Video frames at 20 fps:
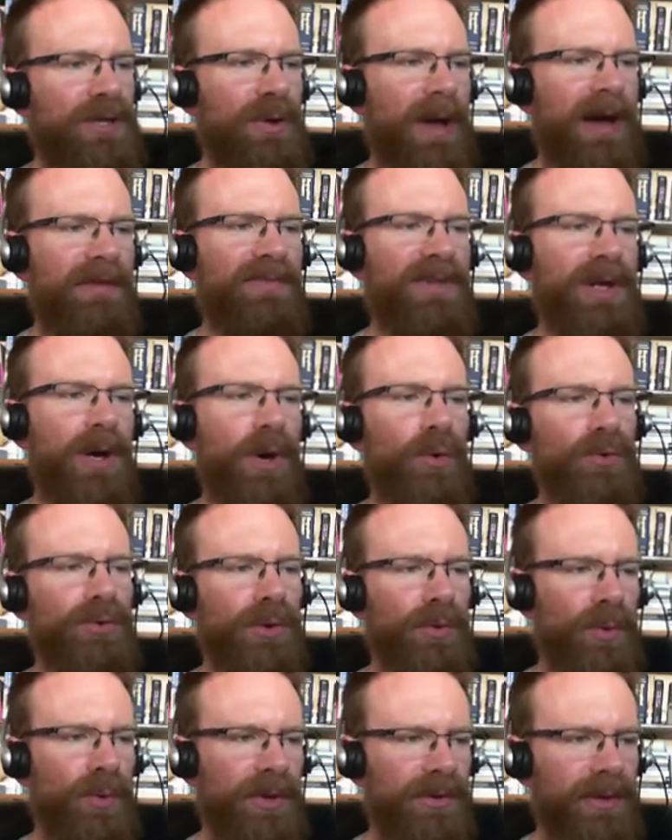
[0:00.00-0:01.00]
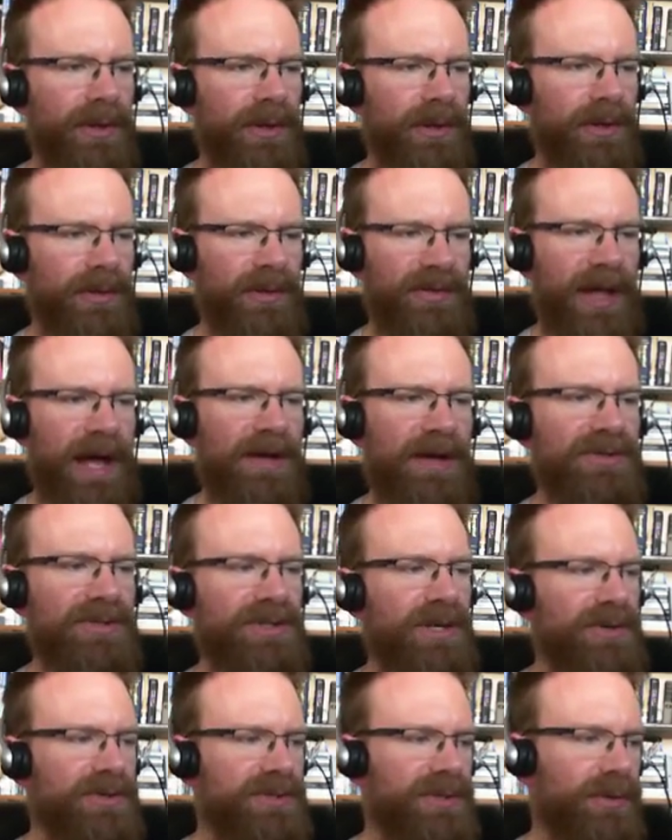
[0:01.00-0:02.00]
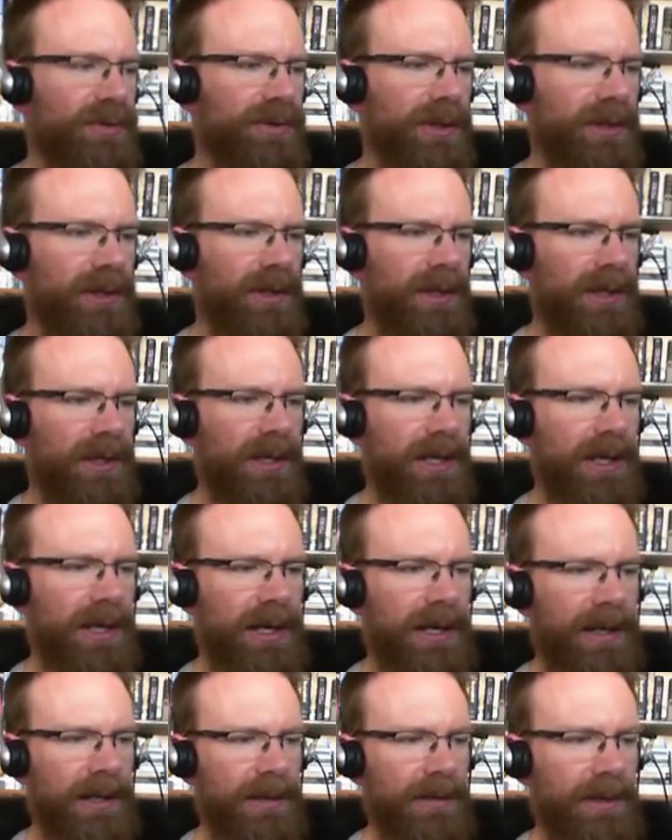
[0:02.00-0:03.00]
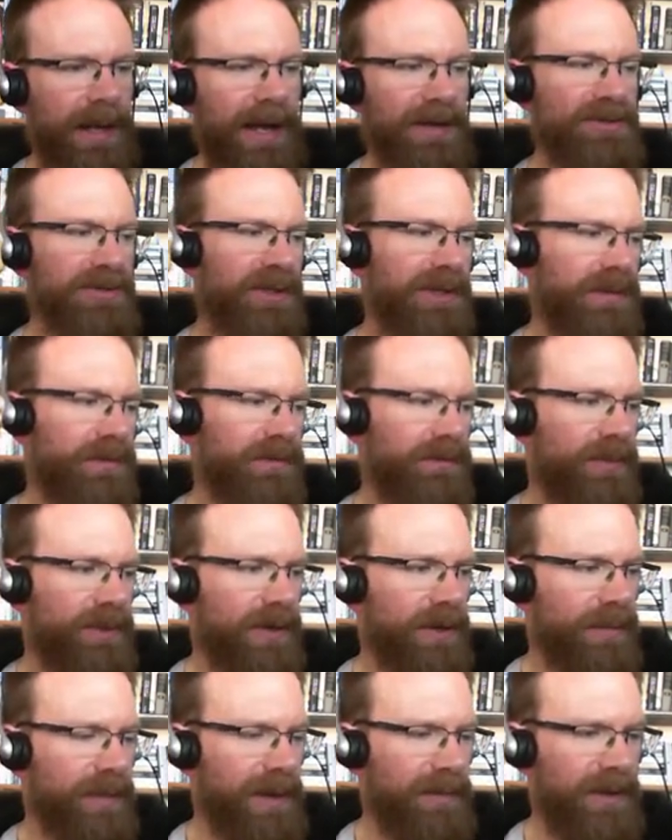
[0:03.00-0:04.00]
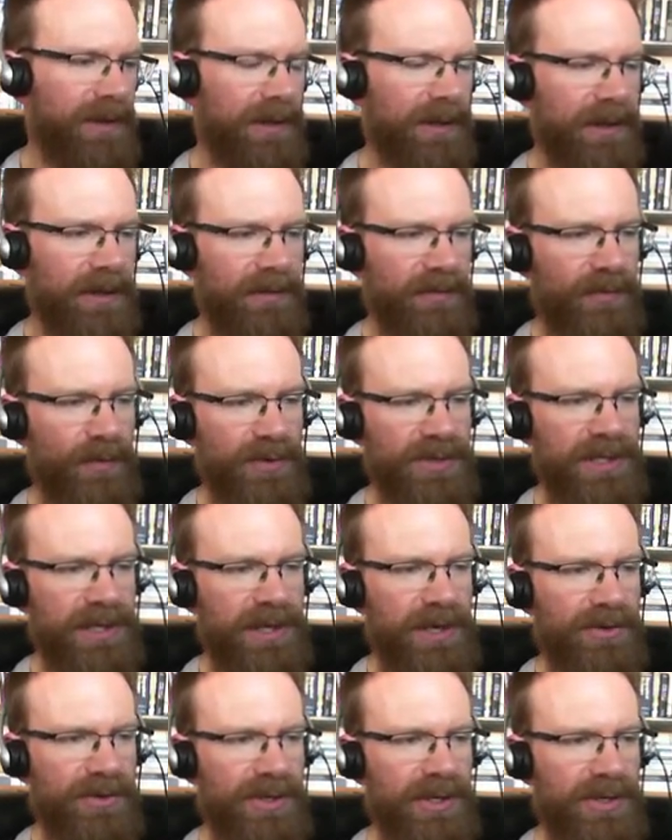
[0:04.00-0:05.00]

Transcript: the older one, the thousand years older, uh, actually, you know, maybe uh, 1400 years